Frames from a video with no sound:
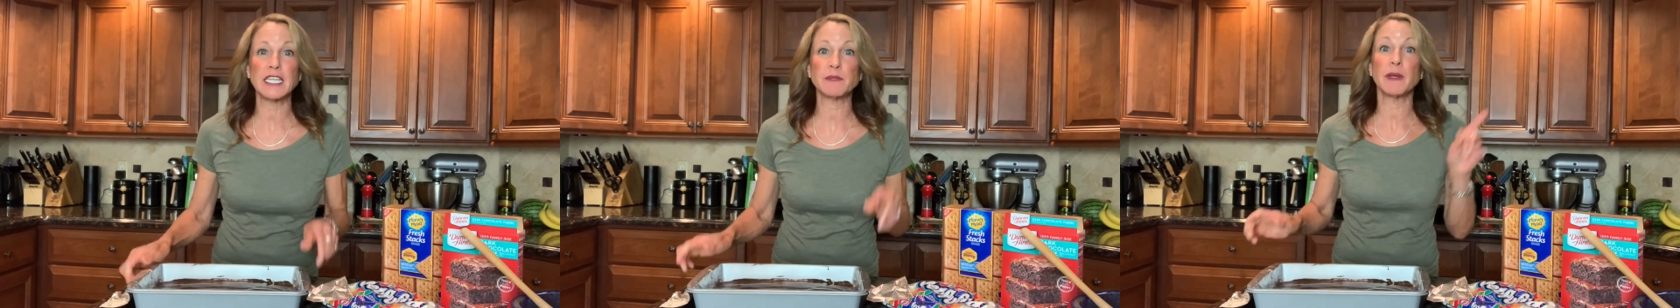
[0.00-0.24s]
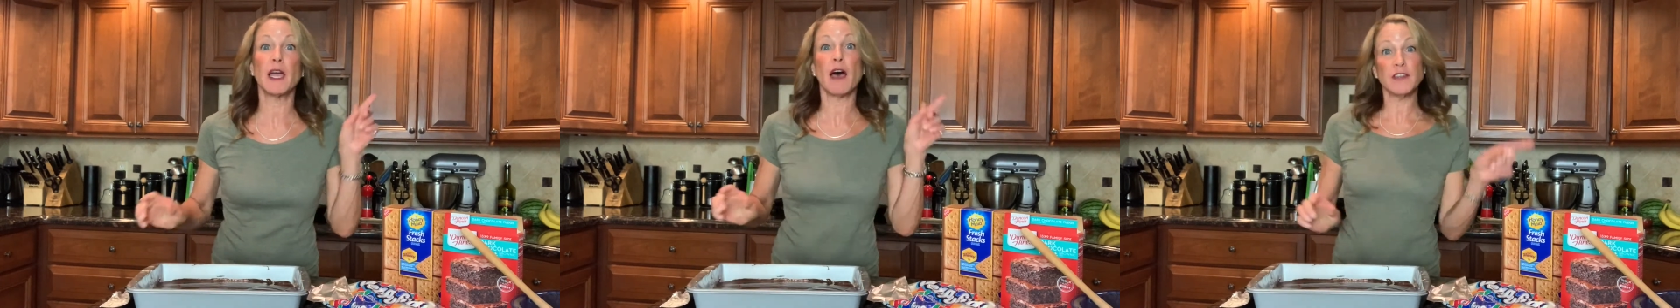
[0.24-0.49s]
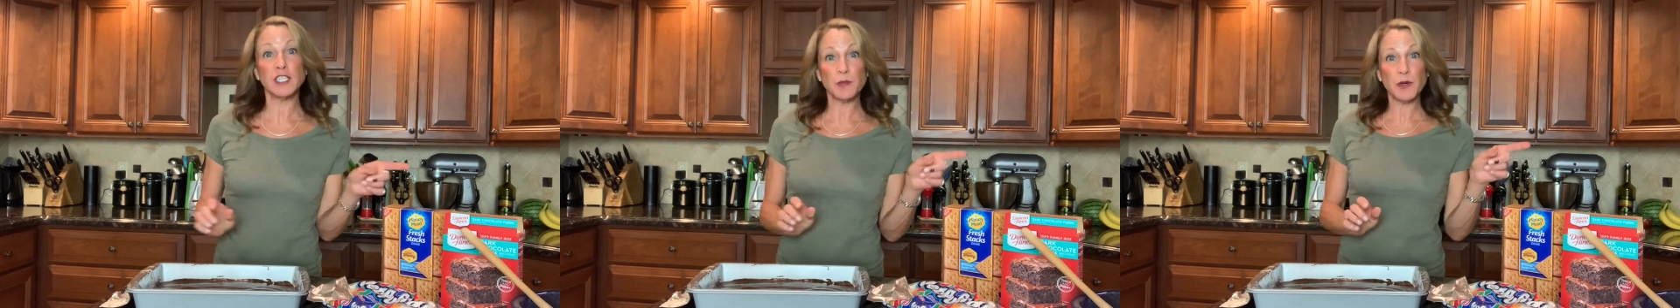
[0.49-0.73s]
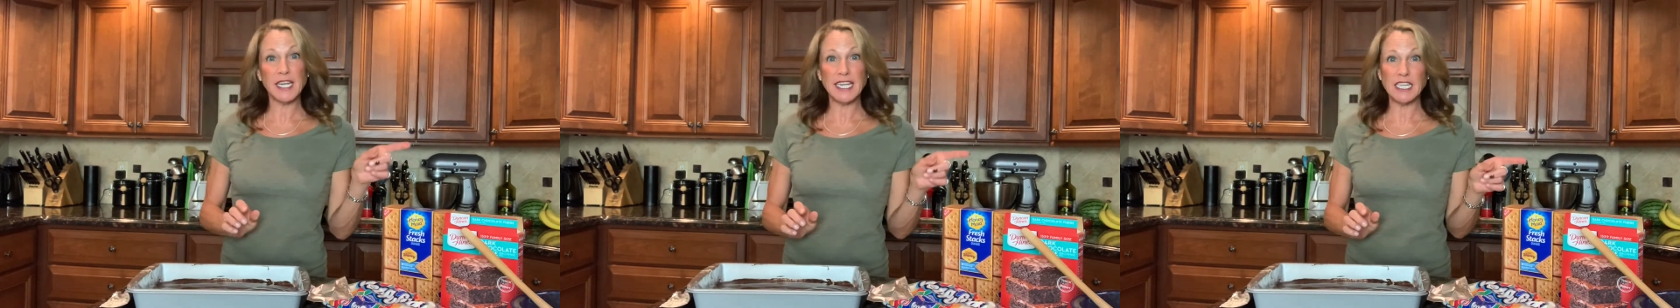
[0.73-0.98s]
My oven's
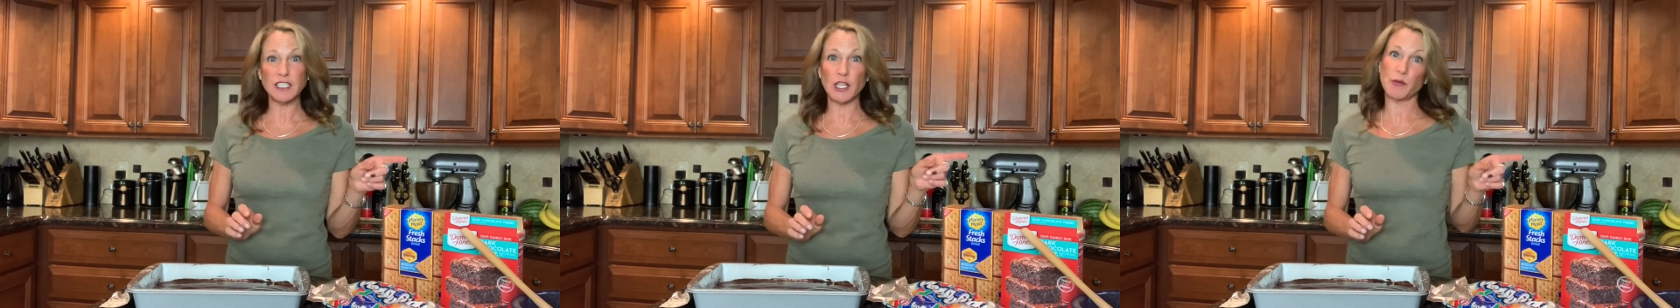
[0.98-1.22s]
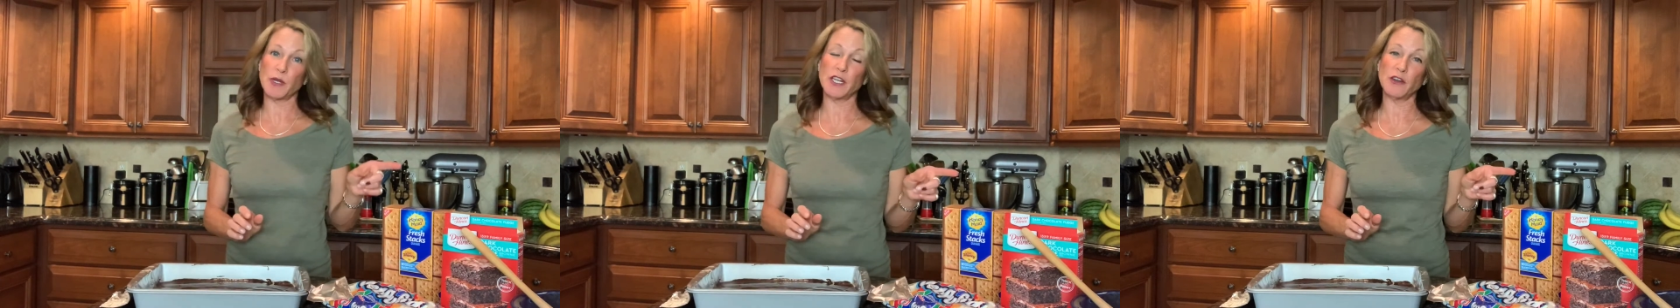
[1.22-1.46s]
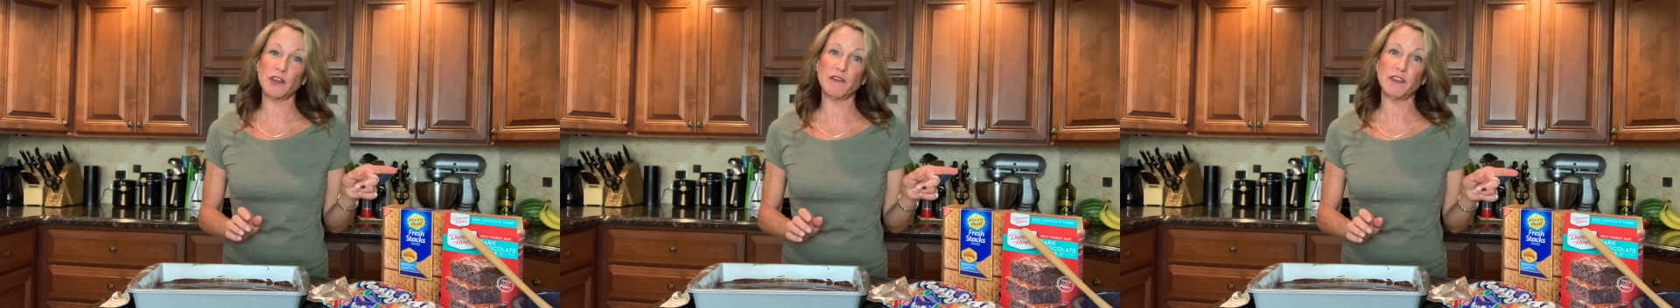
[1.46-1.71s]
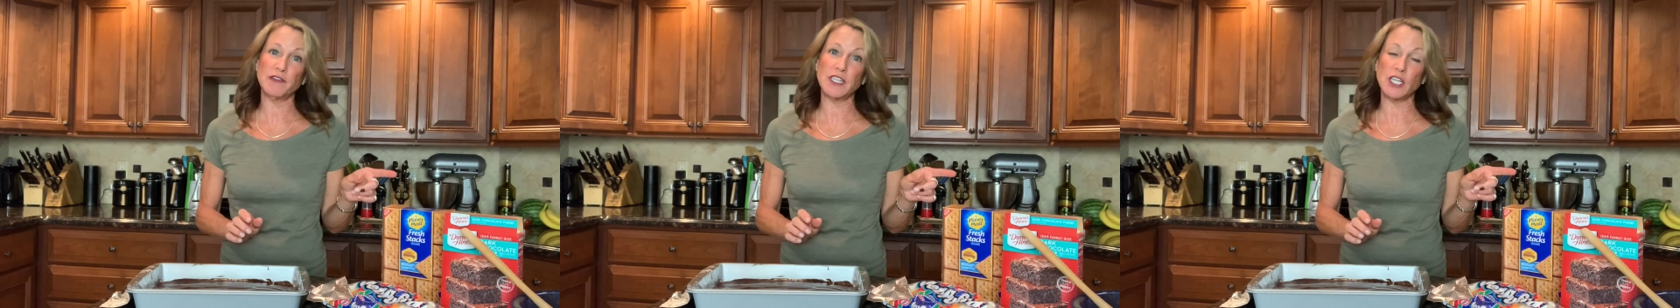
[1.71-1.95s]
preheated to
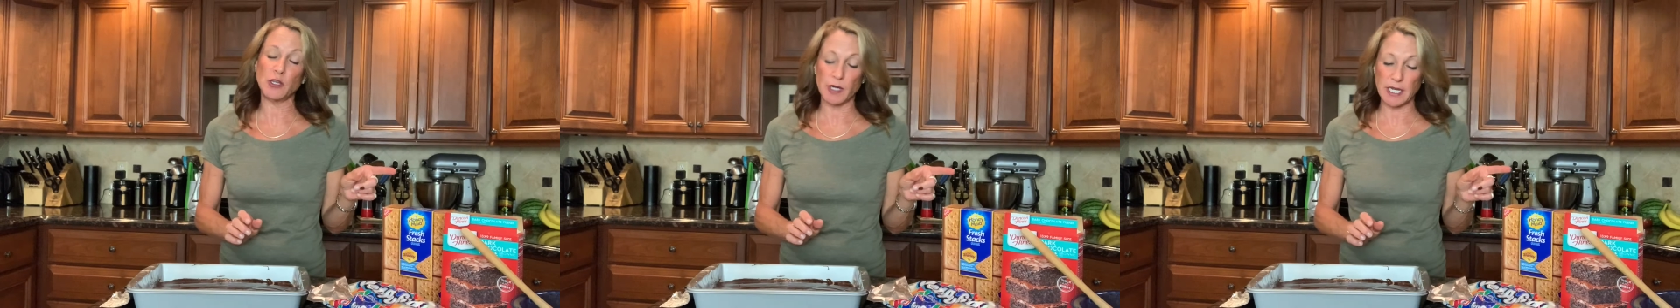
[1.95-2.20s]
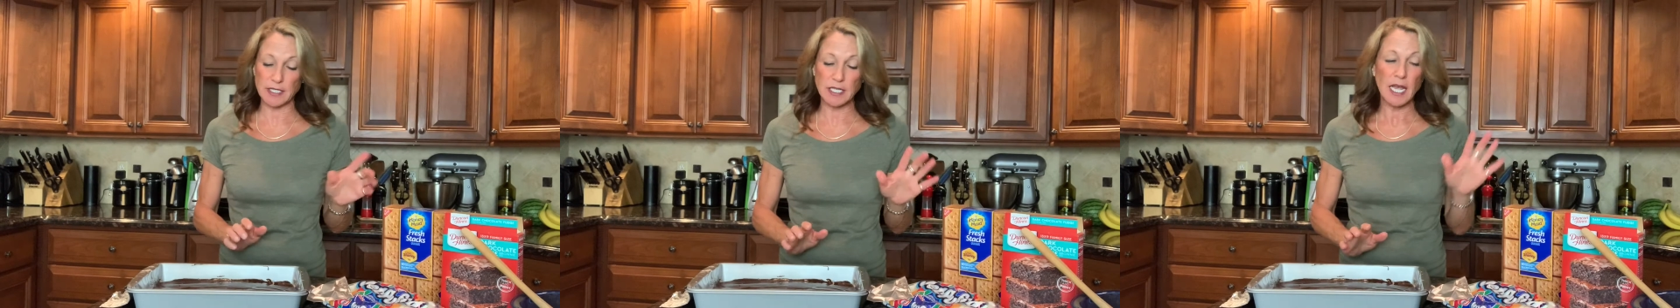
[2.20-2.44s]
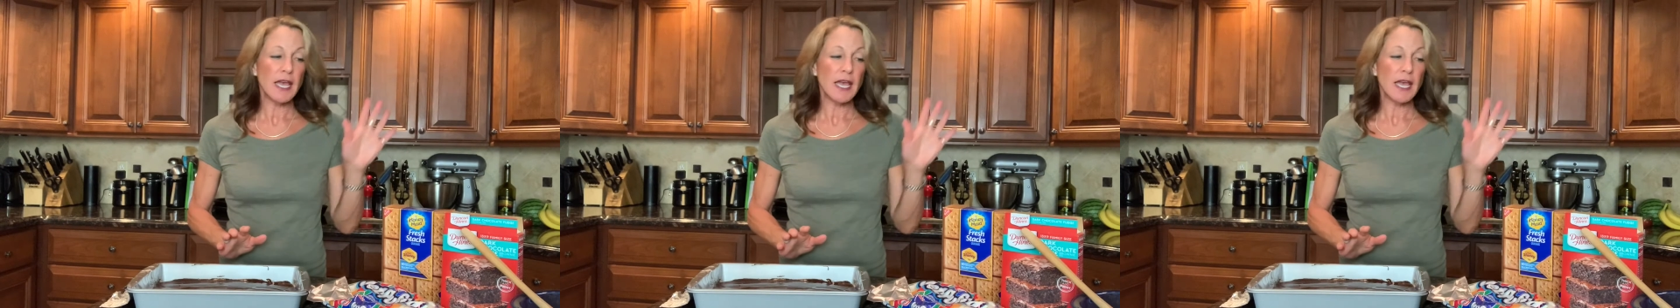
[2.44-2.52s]
350 degrees.